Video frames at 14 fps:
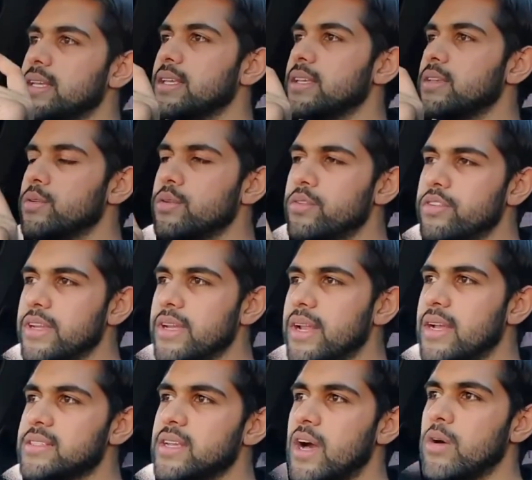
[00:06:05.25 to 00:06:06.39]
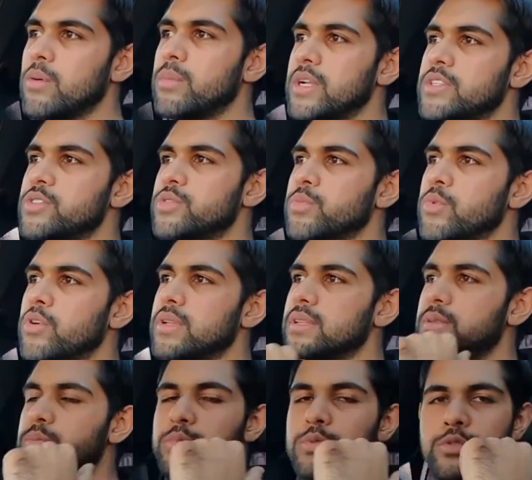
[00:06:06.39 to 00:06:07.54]
you don't realize how much smaller
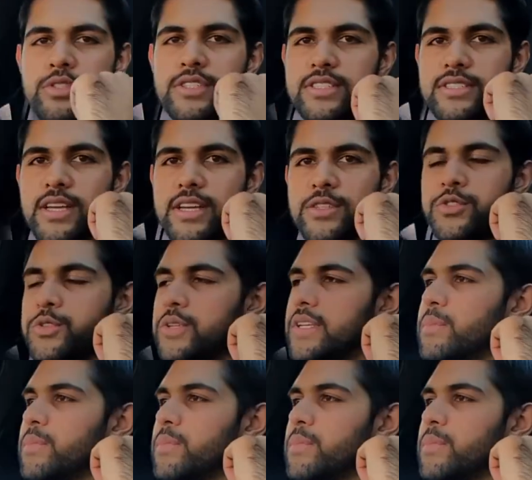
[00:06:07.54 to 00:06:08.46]
the boot is actually,